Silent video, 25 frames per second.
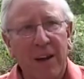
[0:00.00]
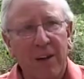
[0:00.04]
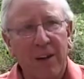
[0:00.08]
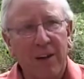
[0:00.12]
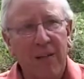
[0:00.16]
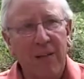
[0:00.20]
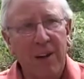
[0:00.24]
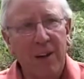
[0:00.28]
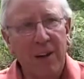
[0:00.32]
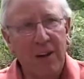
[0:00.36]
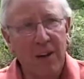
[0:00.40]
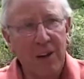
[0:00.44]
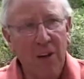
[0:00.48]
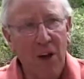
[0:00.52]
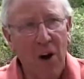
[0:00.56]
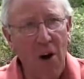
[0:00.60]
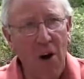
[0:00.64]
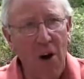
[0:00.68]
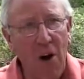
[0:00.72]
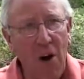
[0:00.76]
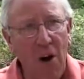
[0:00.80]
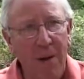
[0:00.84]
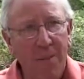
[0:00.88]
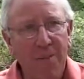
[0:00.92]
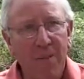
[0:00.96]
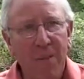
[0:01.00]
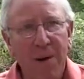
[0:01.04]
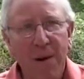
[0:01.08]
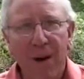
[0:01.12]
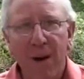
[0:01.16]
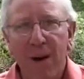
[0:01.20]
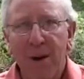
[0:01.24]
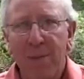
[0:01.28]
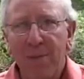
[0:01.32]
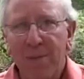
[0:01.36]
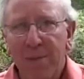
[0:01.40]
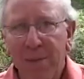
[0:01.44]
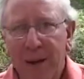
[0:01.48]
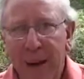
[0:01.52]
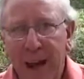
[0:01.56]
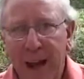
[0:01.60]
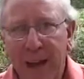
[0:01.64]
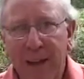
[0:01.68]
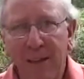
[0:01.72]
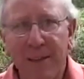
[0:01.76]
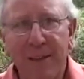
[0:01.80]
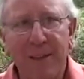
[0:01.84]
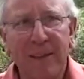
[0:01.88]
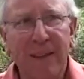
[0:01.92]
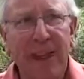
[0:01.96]
You see, time,
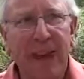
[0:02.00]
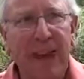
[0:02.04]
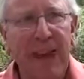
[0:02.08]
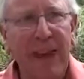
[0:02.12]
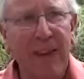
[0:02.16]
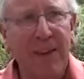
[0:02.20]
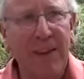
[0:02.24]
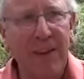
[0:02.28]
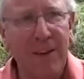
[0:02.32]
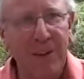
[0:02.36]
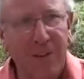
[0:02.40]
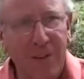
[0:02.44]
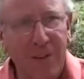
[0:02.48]
place and